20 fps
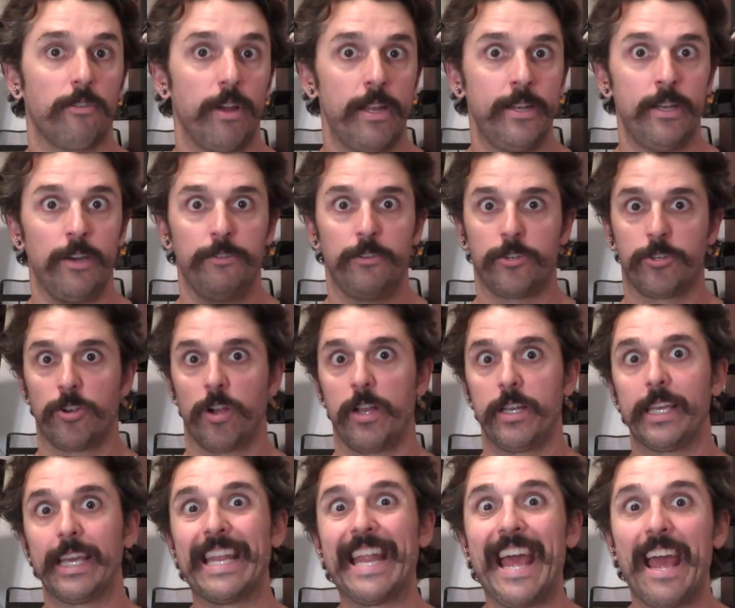Right now, they're trying
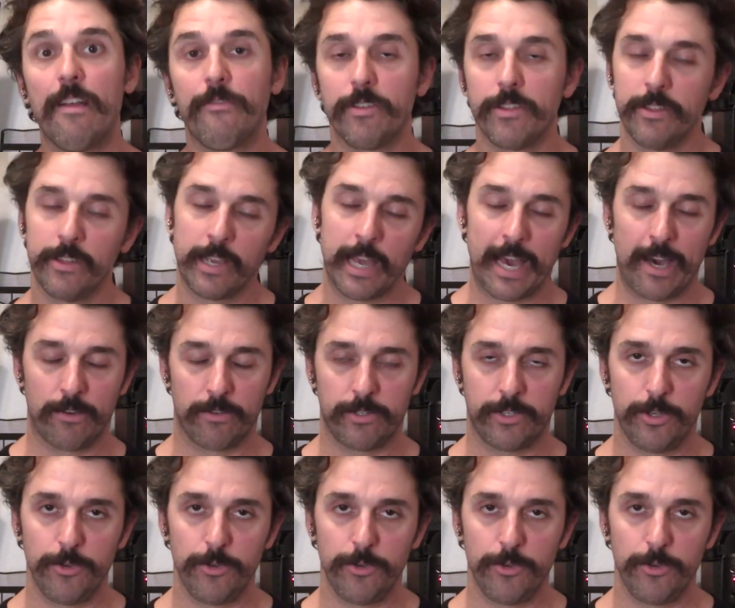to get everything out